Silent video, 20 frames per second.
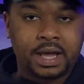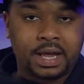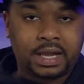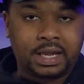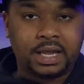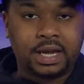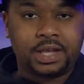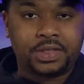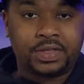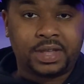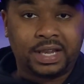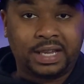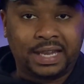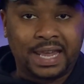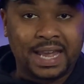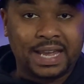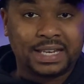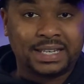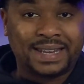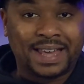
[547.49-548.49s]
Click the
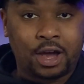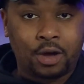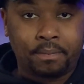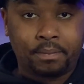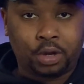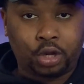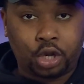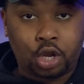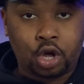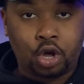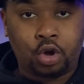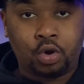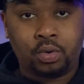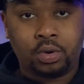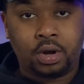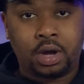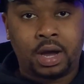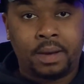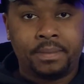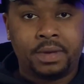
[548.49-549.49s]
link down below
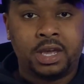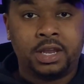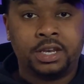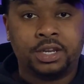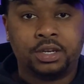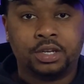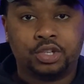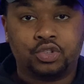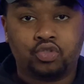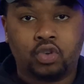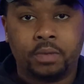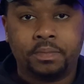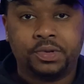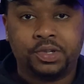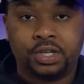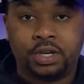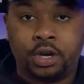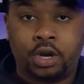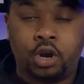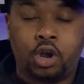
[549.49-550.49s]
in the
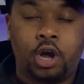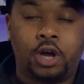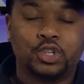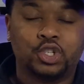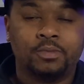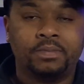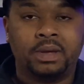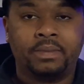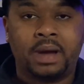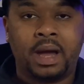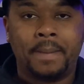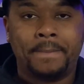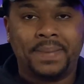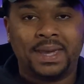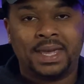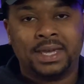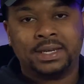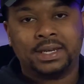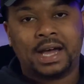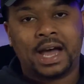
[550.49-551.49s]
description, and it'll also be my
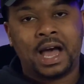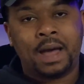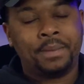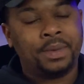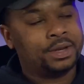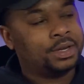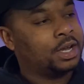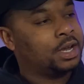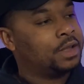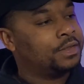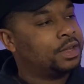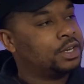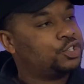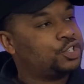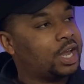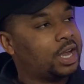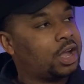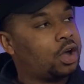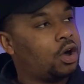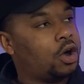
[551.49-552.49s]
pinned comment to
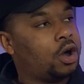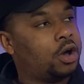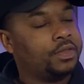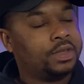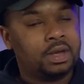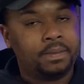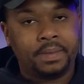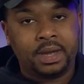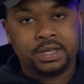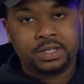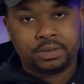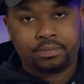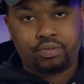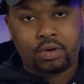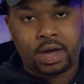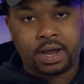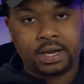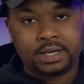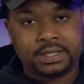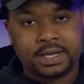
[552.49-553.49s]
check out all the amazing
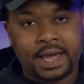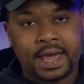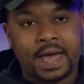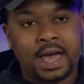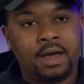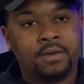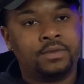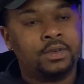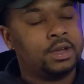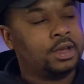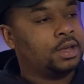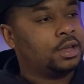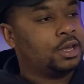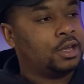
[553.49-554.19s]
products they have.